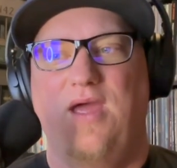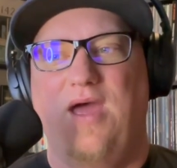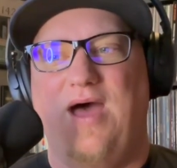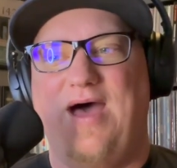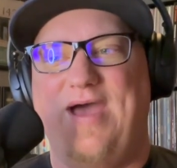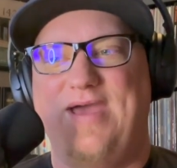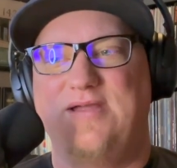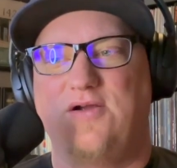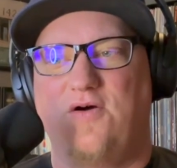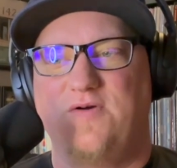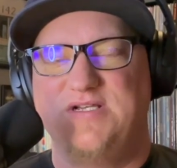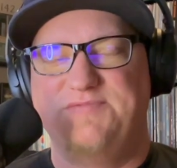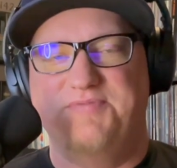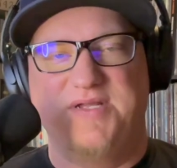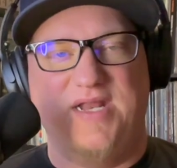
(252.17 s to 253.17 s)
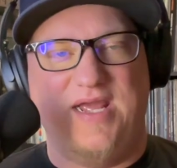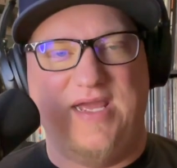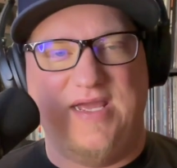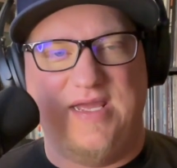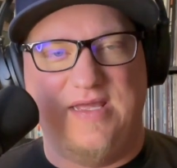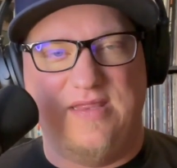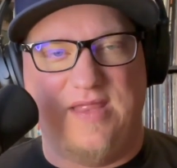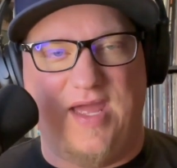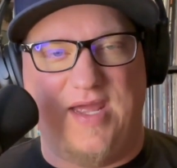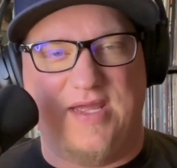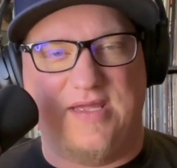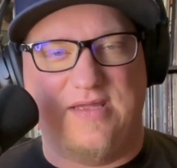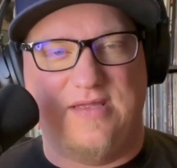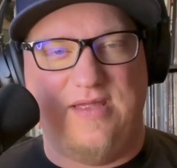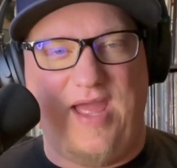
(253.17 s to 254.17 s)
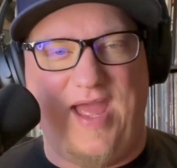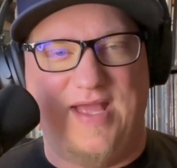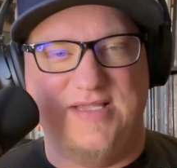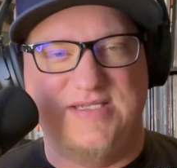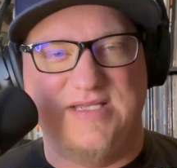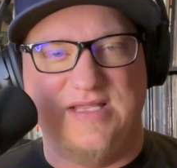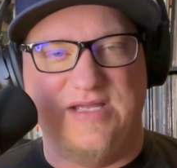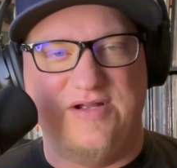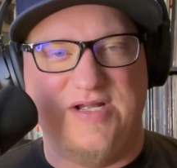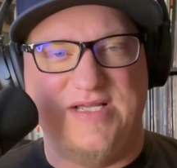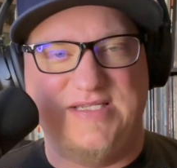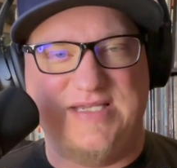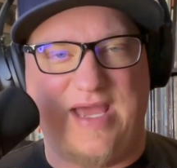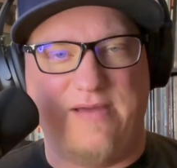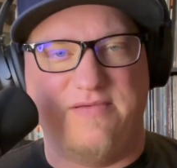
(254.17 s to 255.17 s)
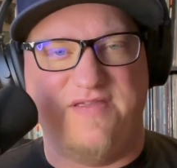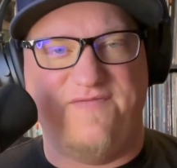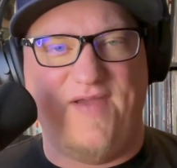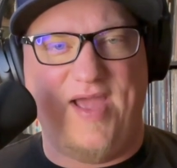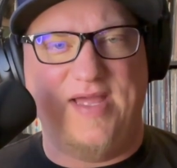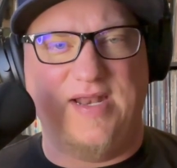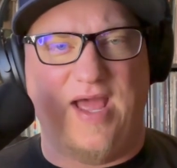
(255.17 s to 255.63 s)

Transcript: I had always been a ancillary Sabbath fan.